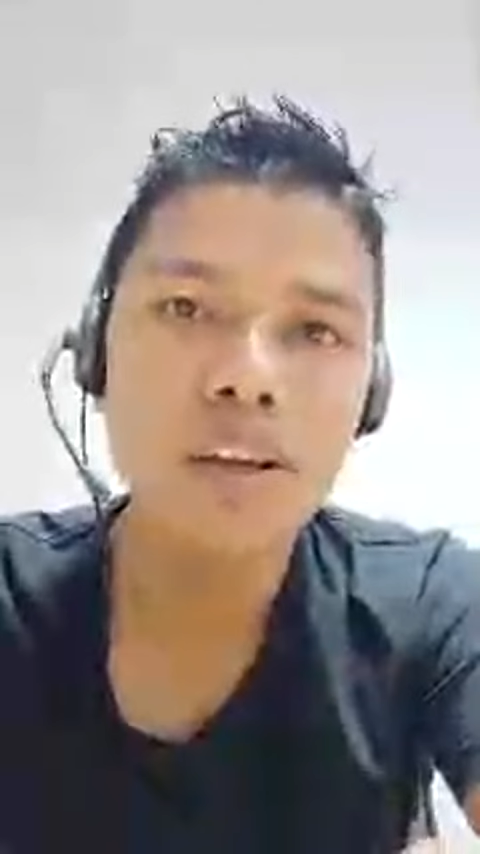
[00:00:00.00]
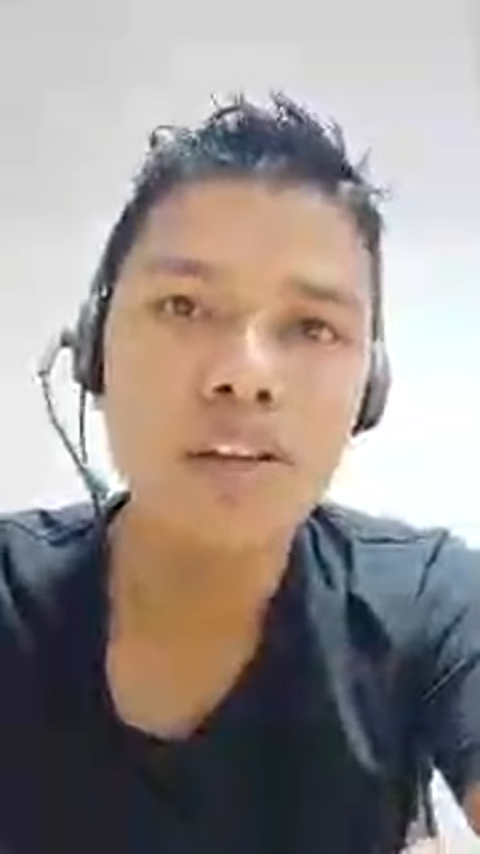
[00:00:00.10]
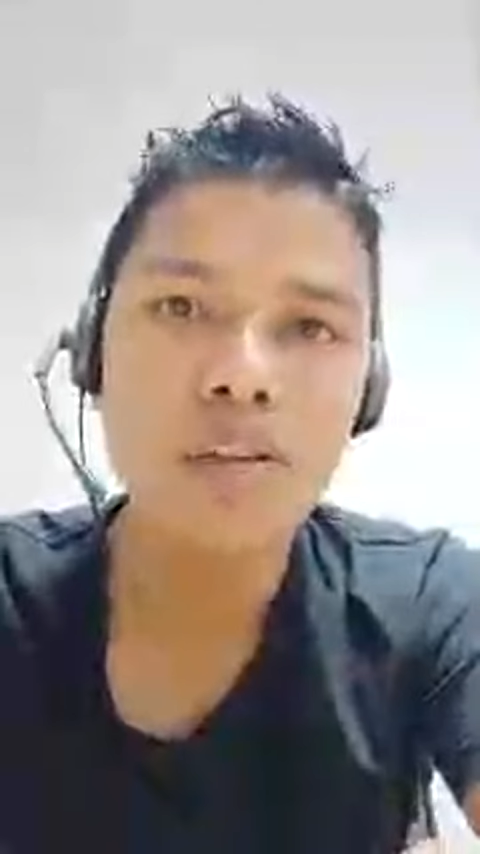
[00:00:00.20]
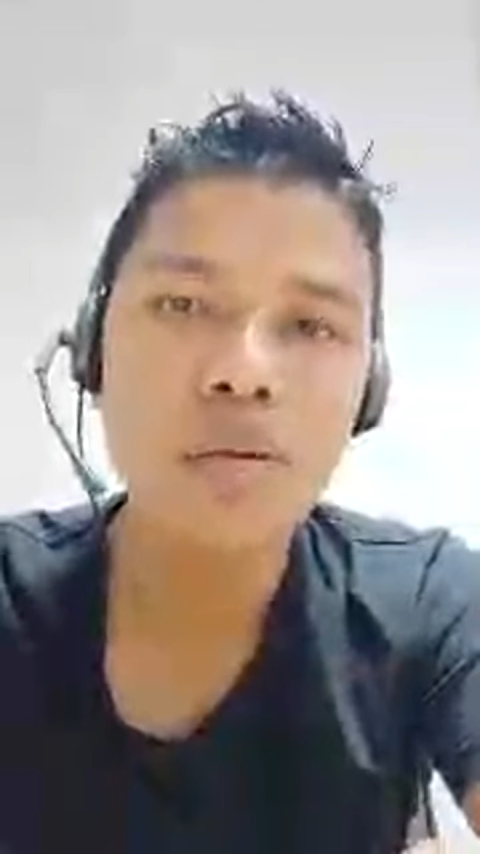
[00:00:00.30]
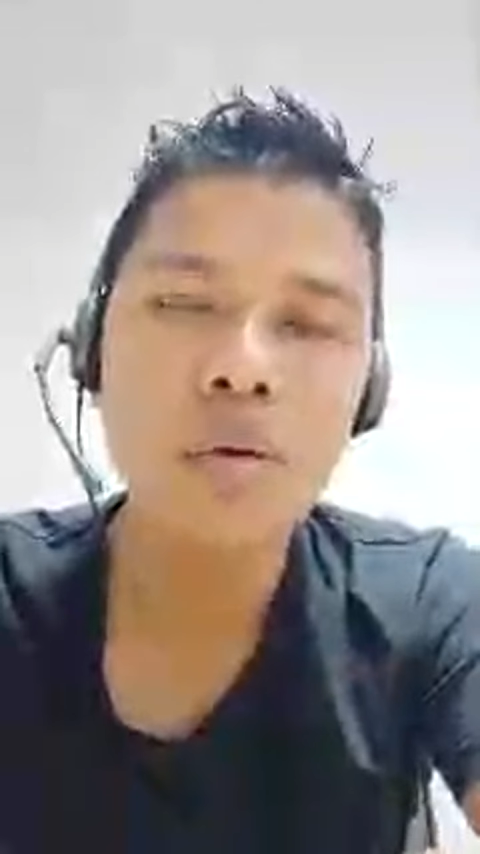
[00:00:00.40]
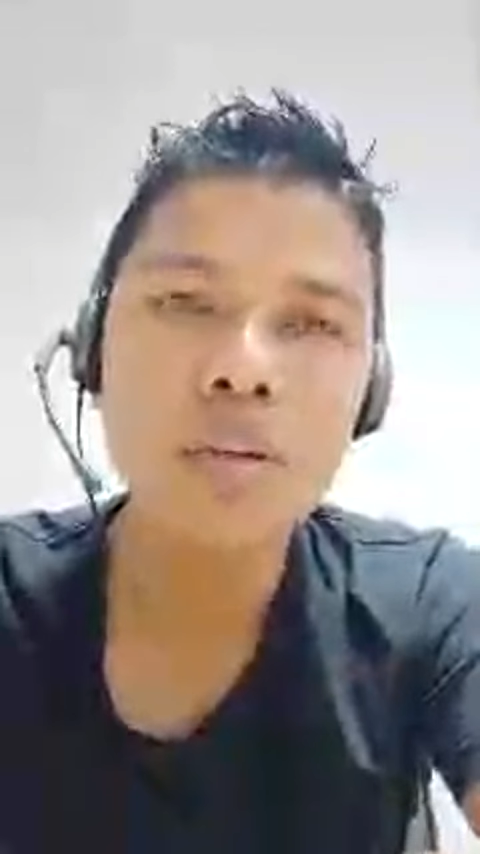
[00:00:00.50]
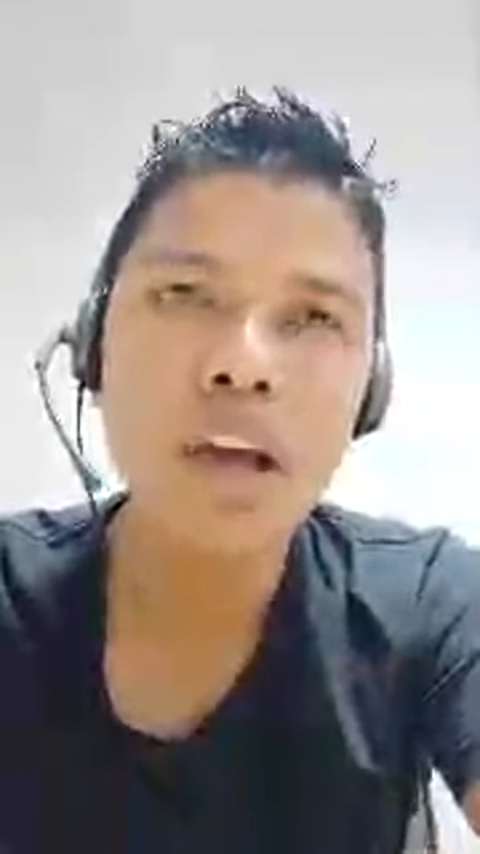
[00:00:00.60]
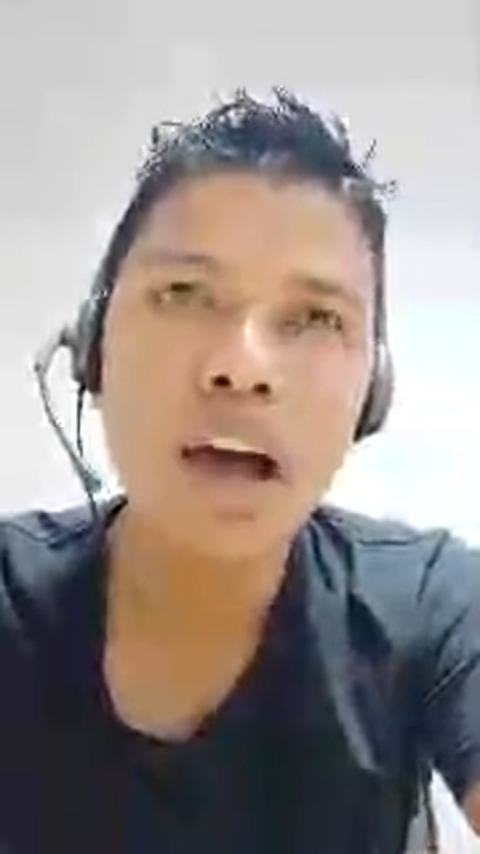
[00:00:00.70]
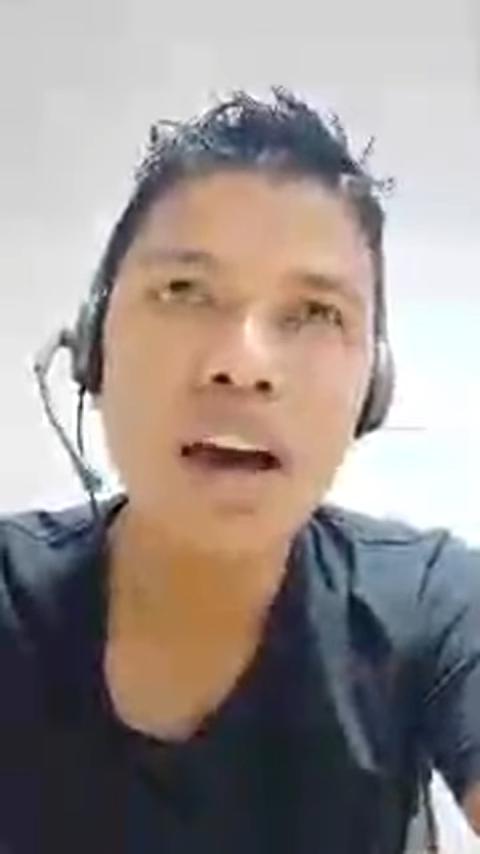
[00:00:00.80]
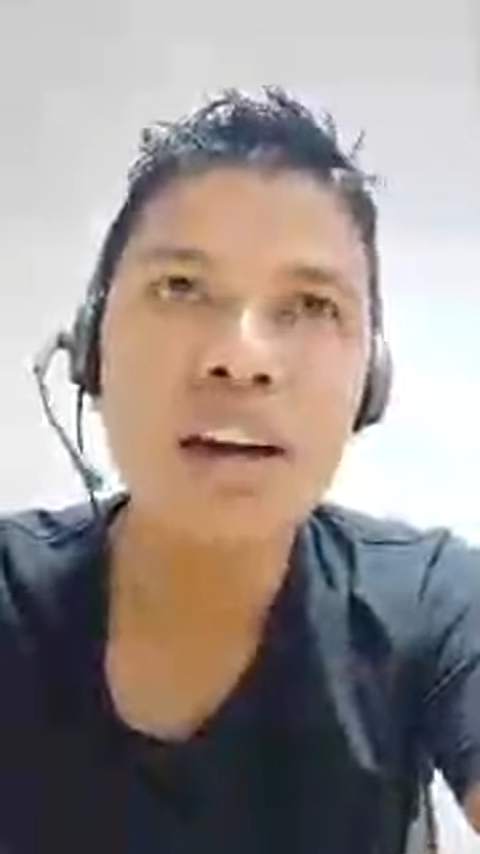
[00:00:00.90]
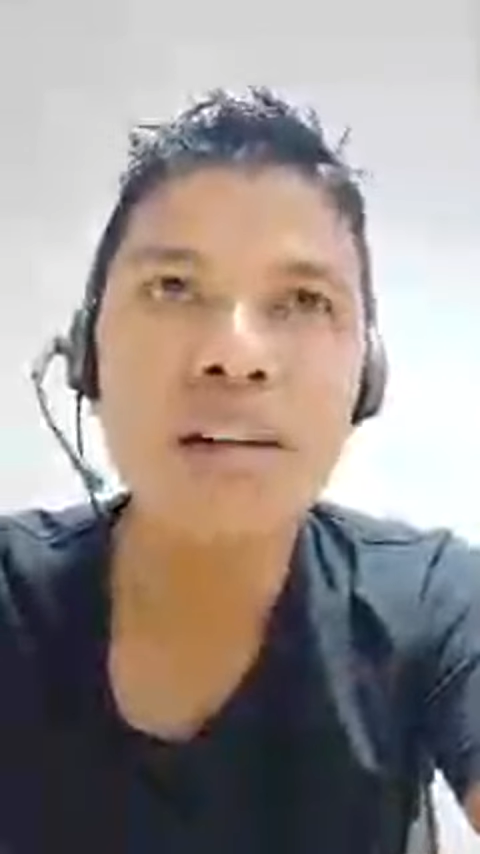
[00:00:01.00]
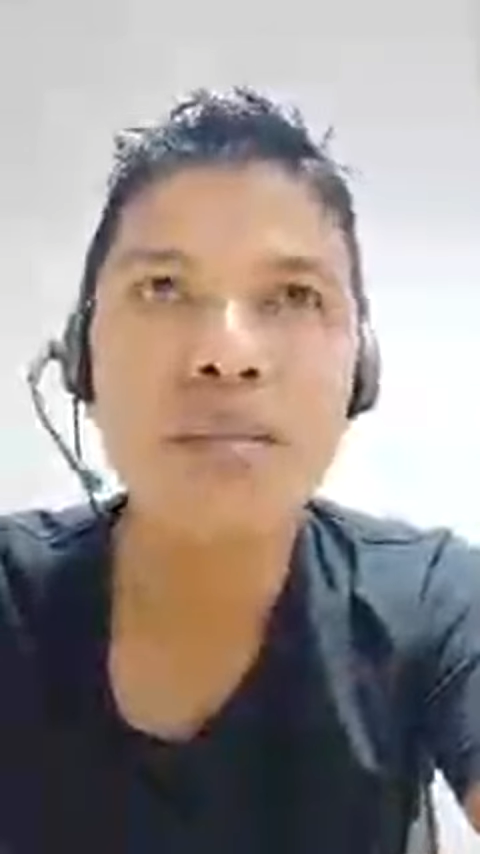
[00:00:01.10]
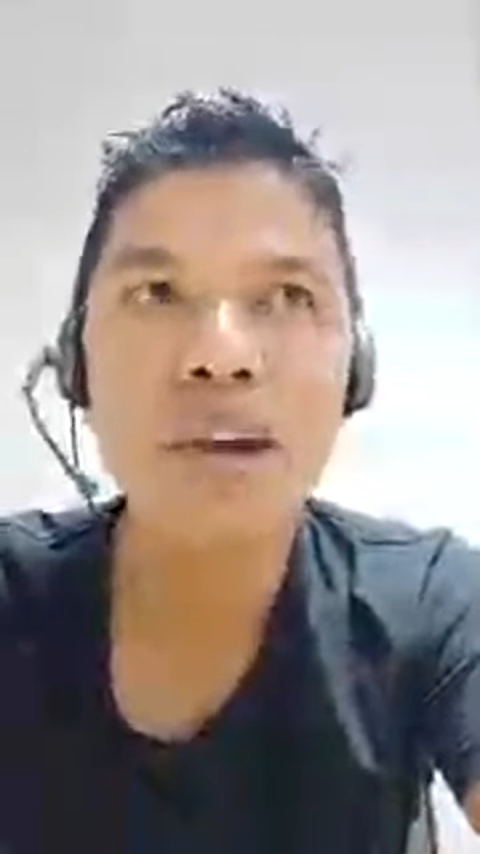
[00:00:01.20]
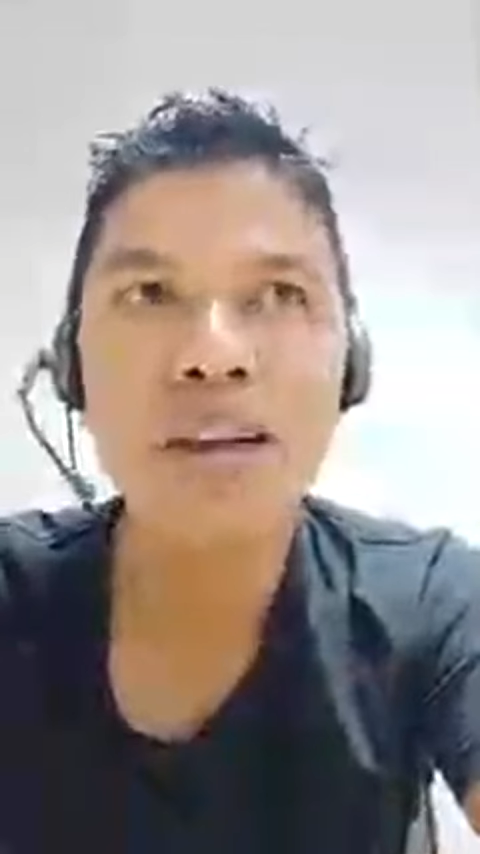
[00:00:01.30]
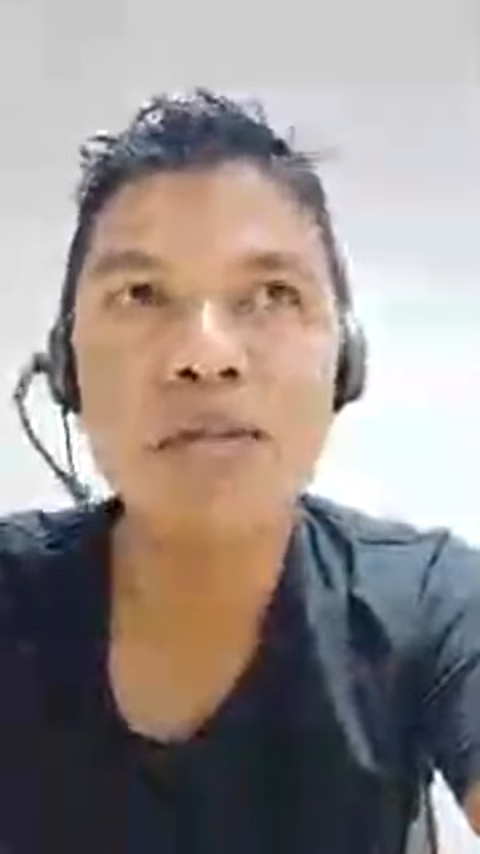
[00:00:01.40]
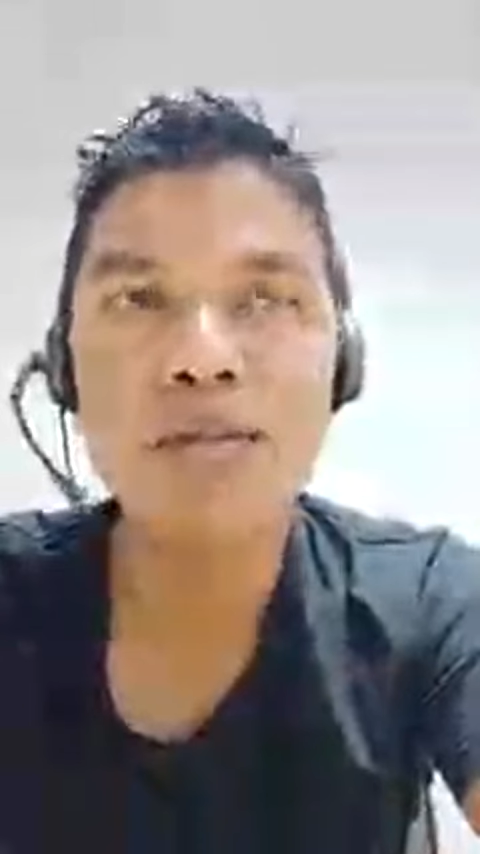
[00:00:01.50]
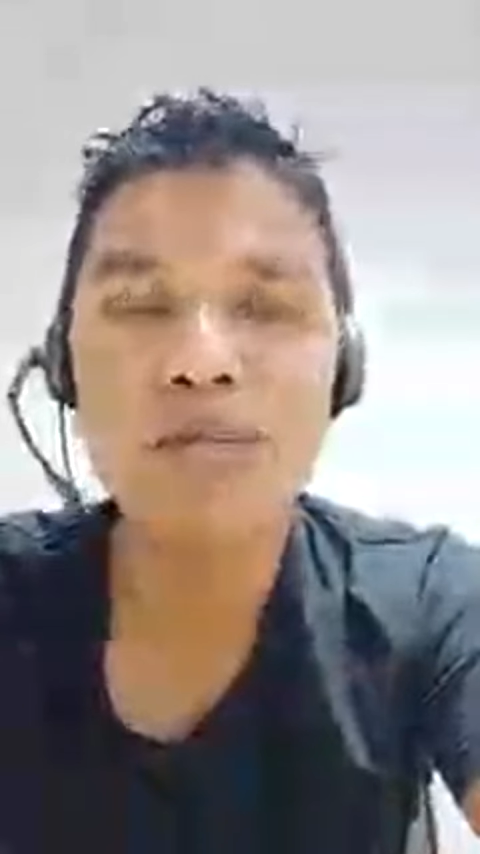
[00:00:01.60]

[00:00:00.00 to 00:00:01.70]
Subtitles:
Those are my